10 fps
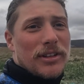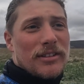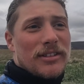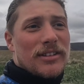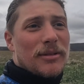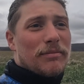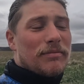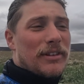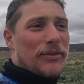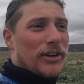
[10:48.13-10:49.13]
and
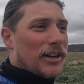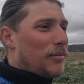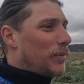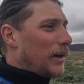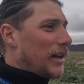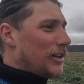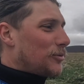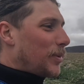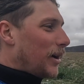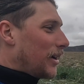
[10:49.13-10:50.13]
some different companies,
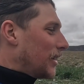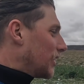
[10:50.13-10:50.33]
but